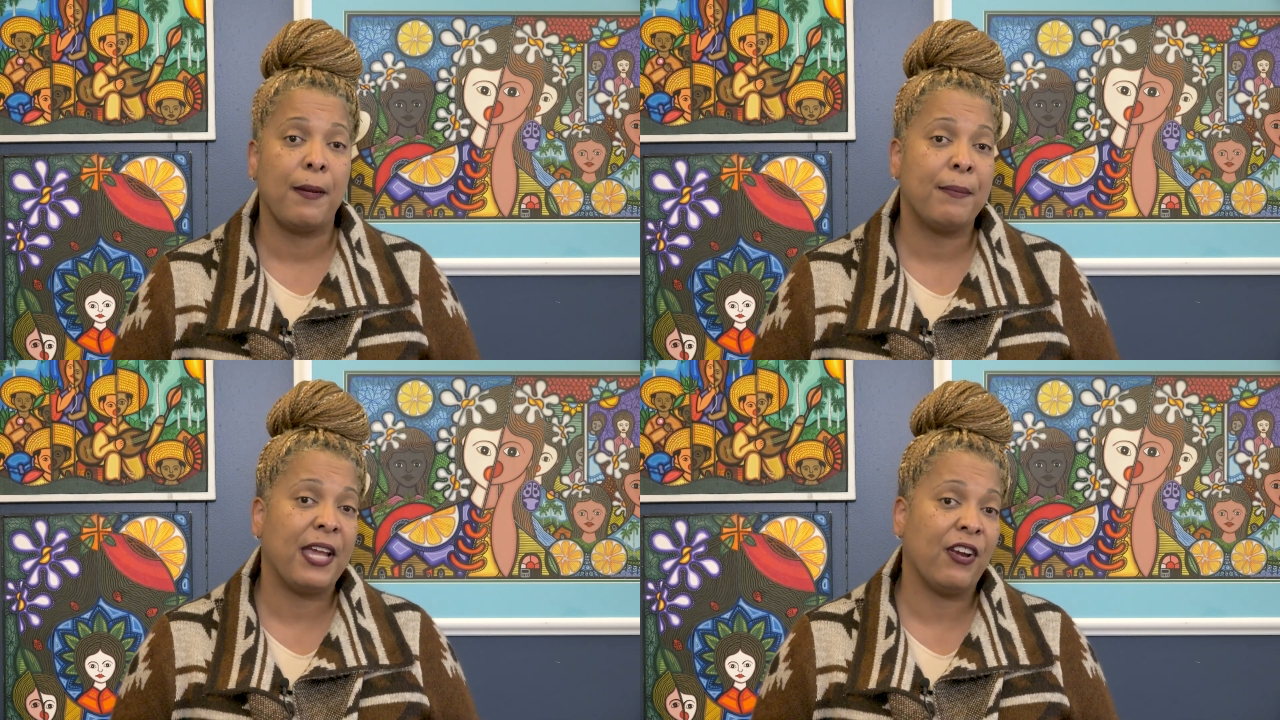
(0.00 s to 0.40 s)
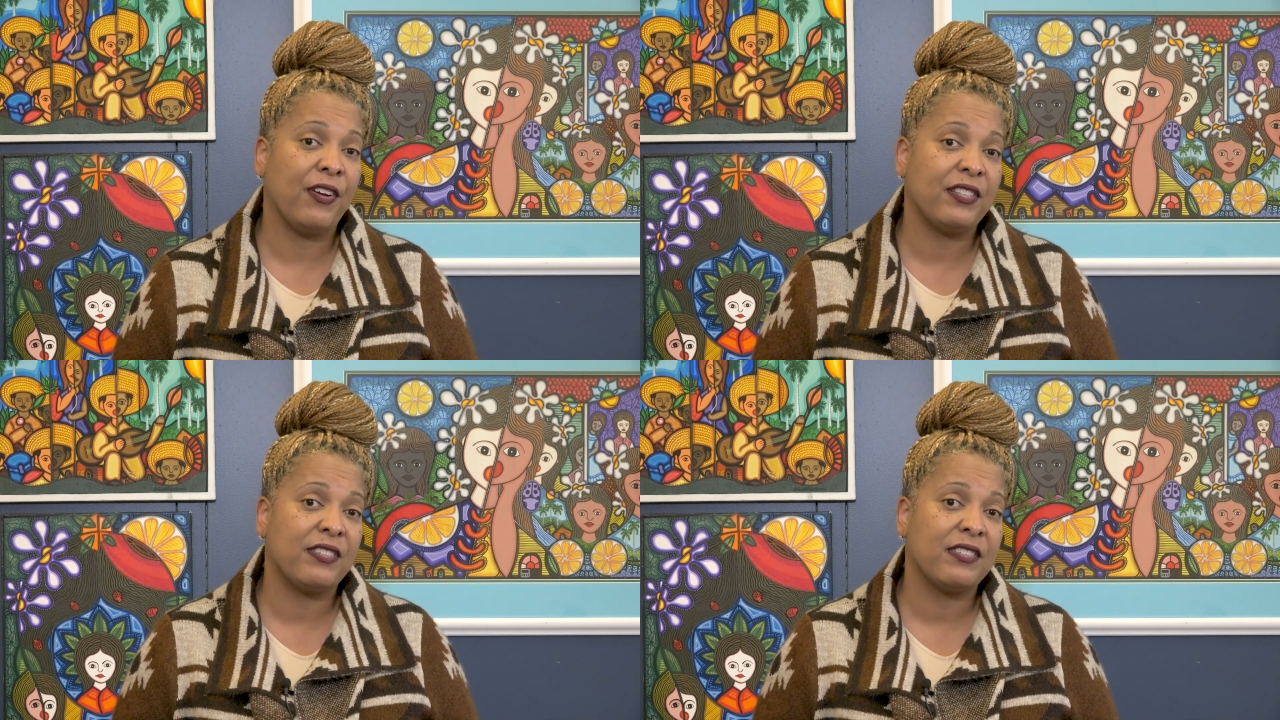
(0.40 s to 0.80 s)

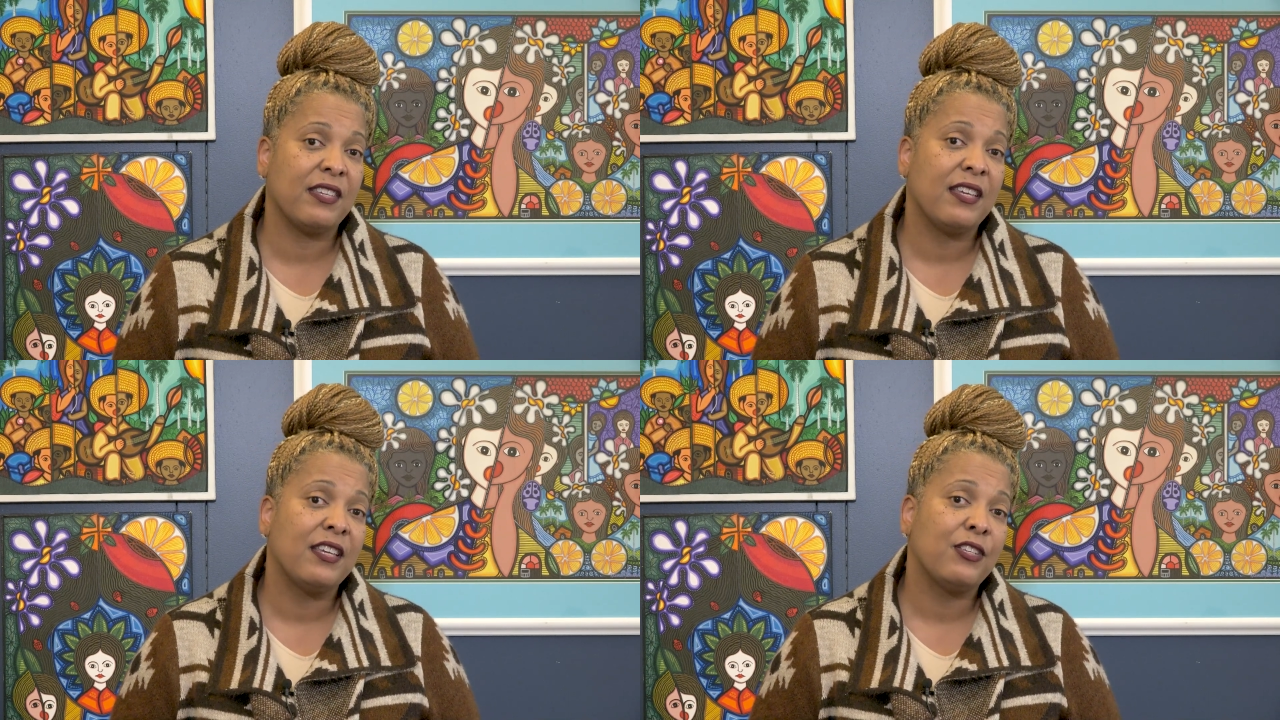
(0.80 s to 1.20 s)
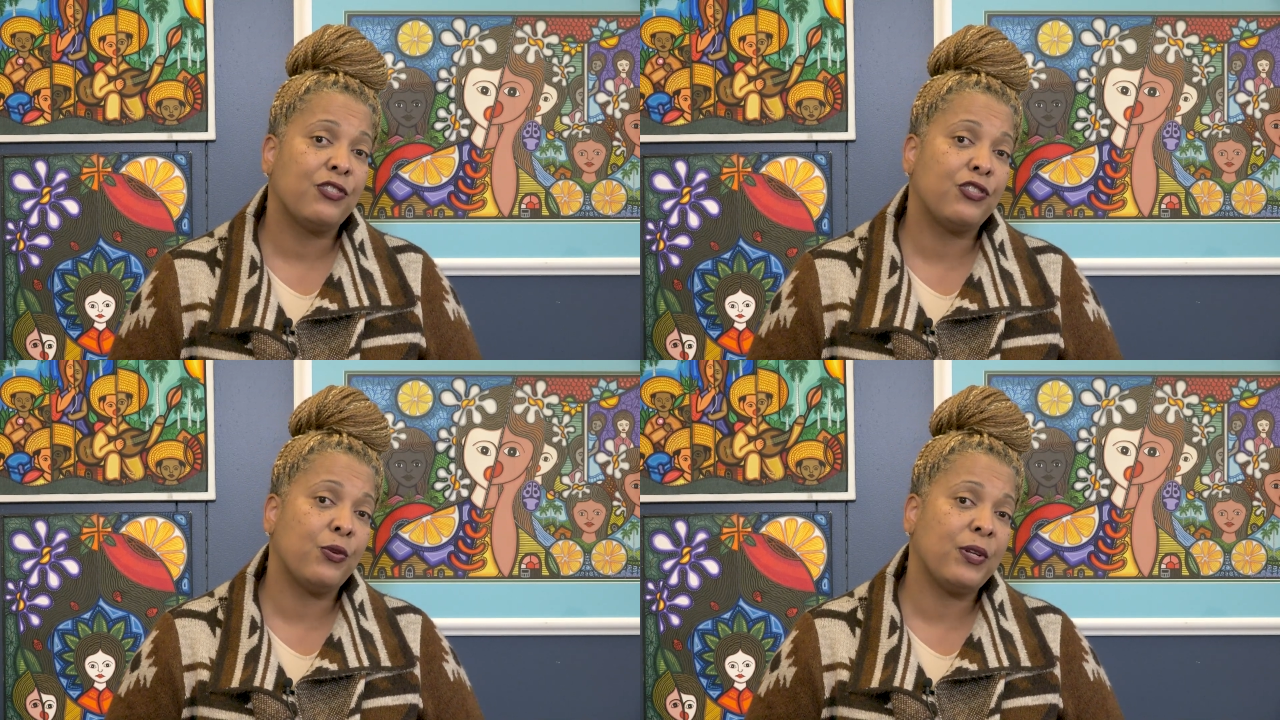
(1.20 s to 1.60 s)
parents,
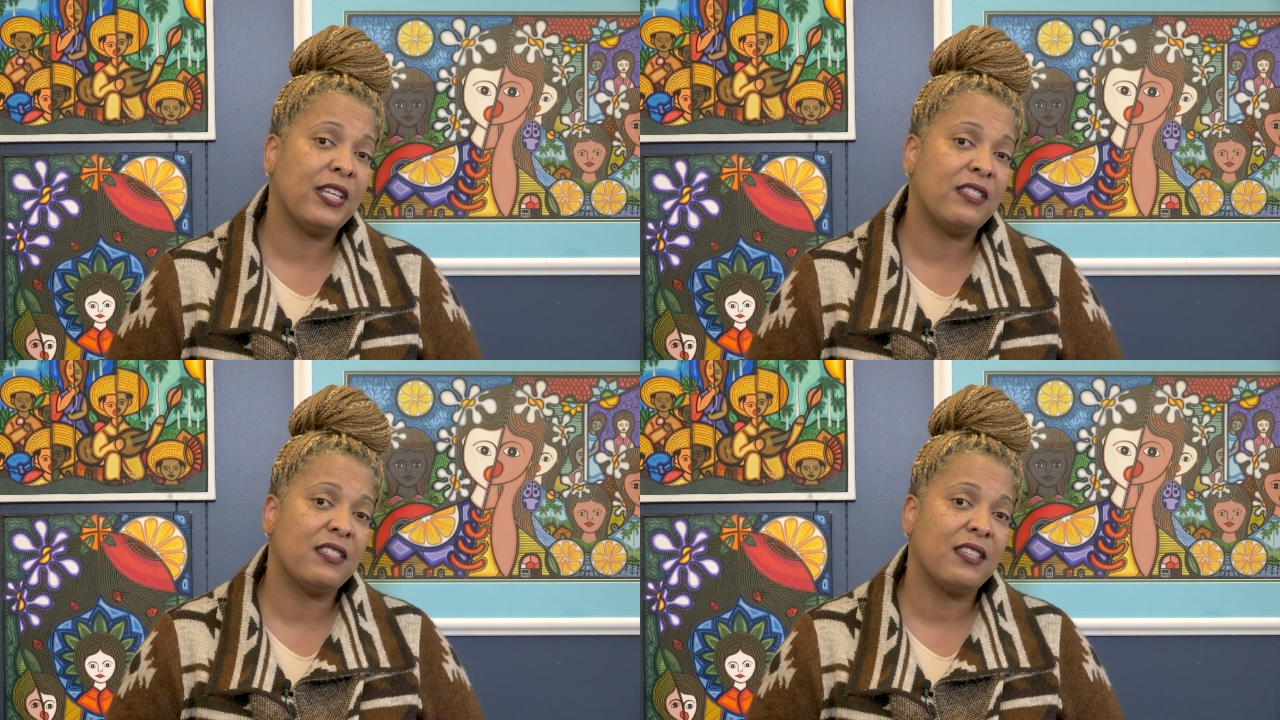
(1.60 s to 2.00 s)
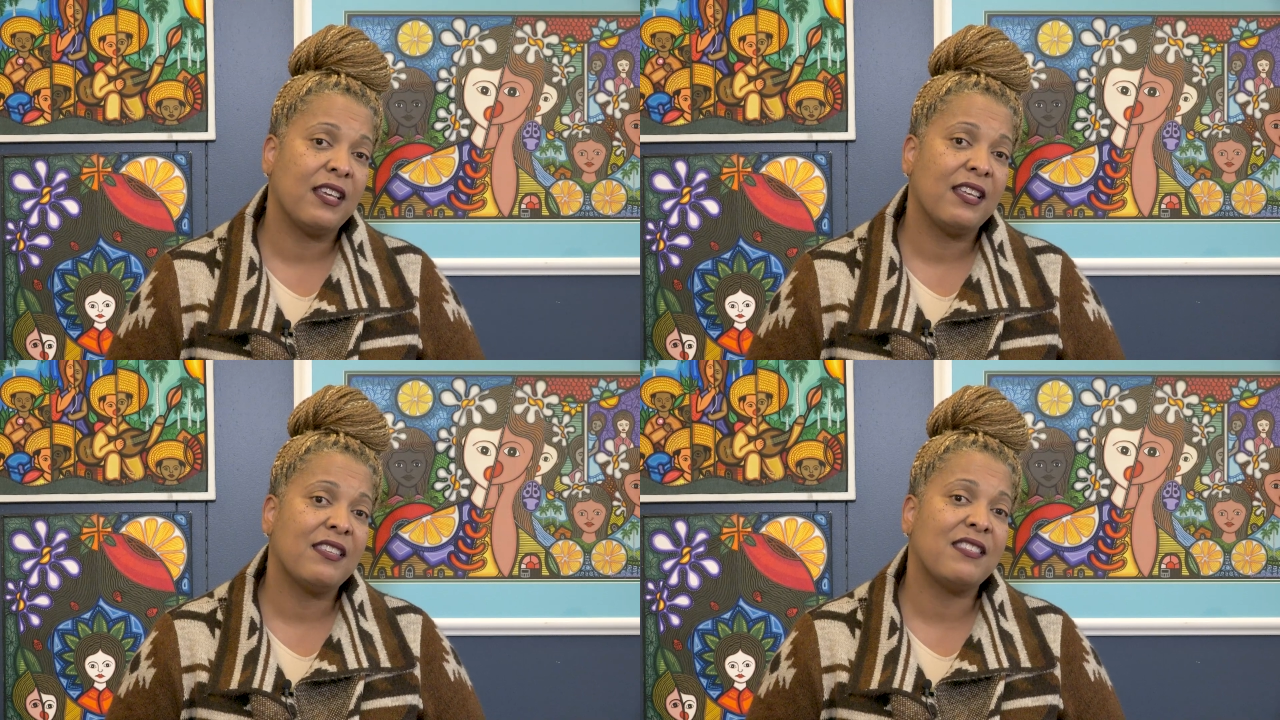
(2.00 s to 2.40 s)
students,
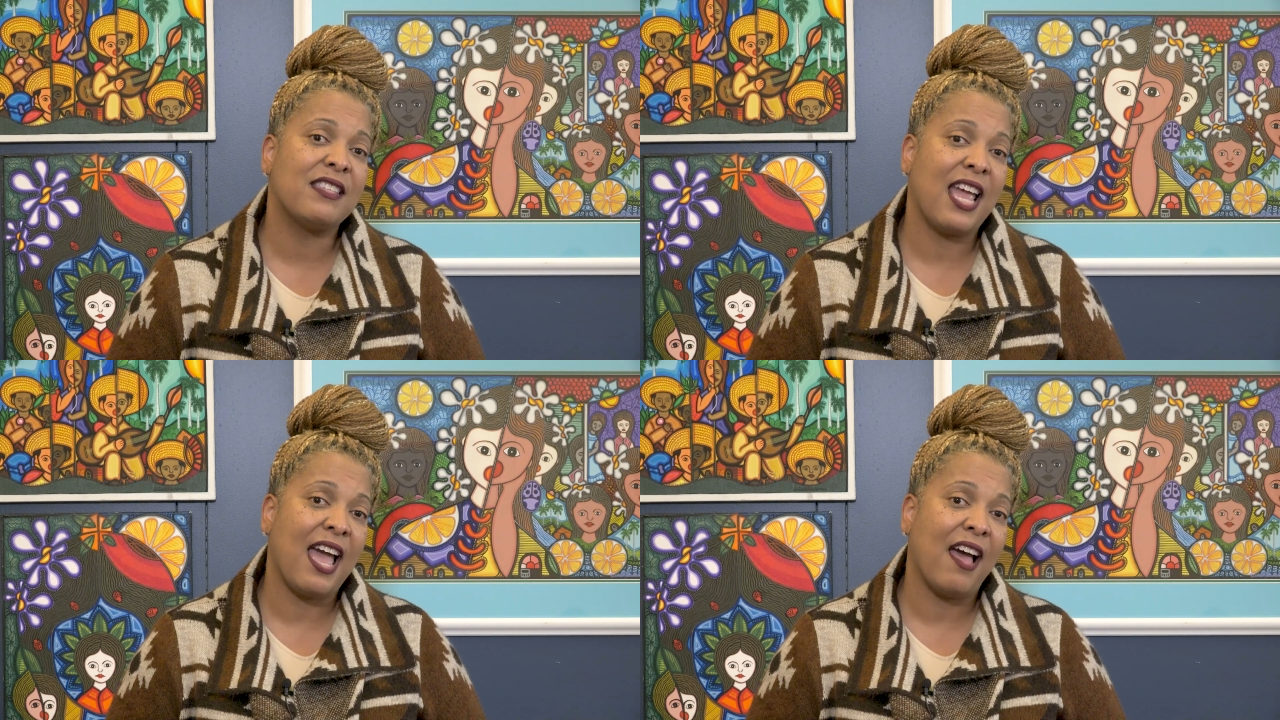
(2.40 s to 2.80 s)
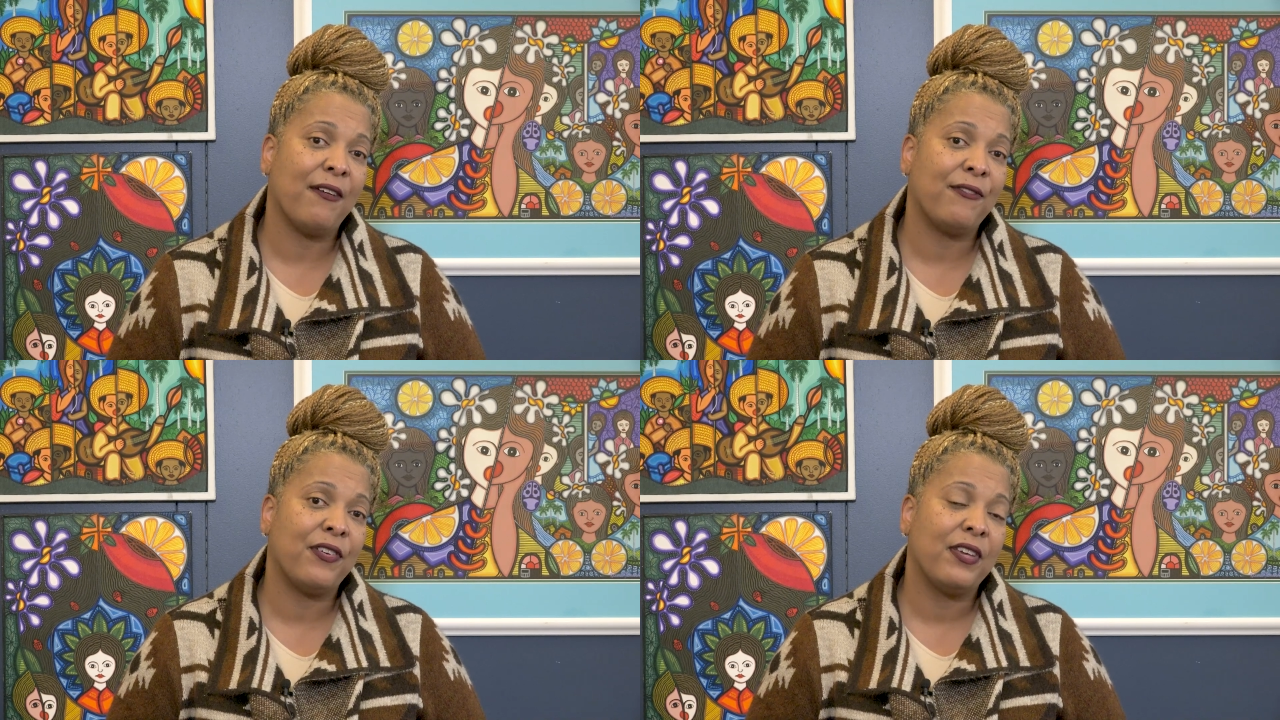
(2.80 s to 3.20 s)

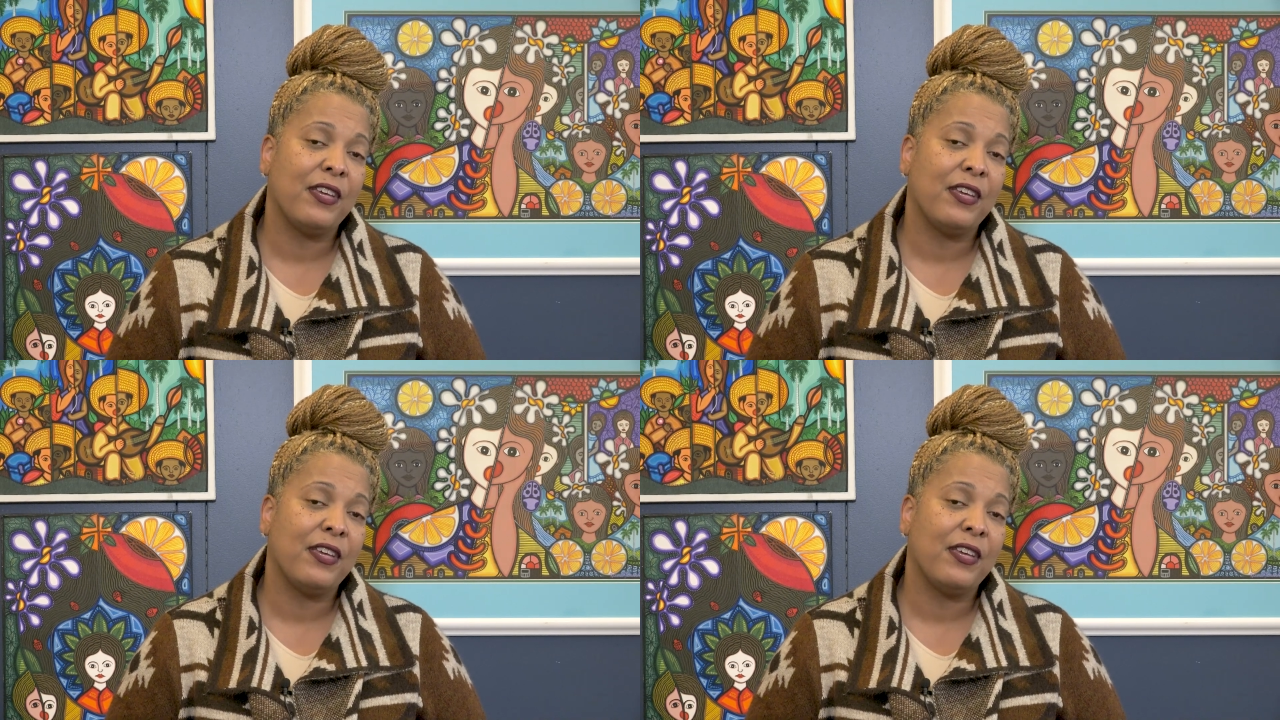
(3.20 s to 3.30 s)
staff,